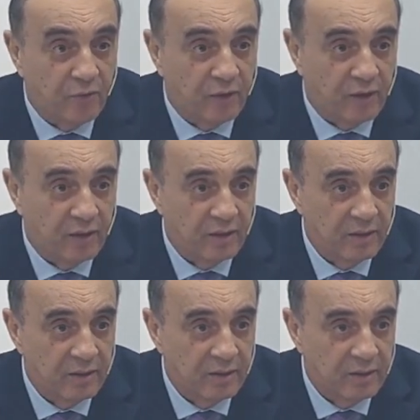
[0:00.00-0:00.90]
It can
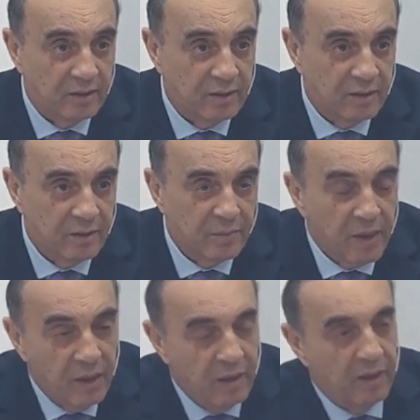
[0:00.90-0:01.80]
be like a
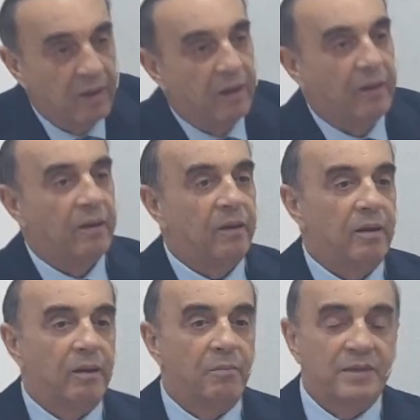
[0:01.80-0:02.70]
philosophical
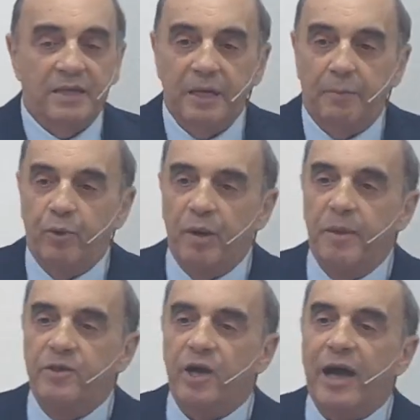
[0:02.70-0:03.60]

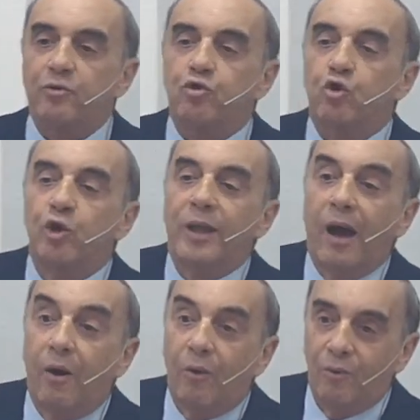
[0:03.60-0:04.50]

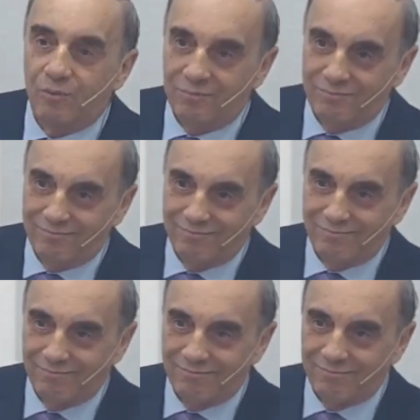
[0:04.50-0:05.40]
quote,
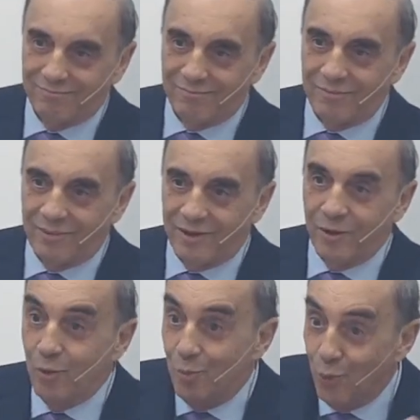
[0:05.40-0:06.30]
but it is
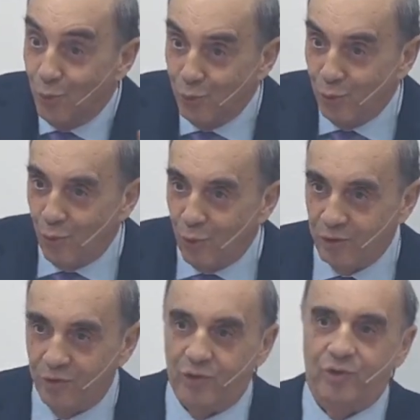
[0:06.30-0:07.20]
poorly
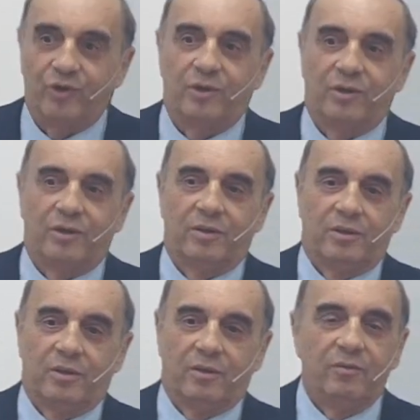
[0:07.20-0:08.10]
rational, and the
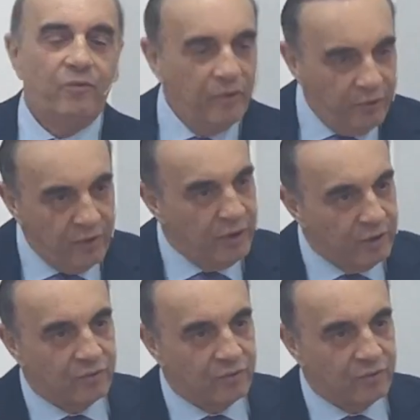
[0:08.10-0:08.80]
world today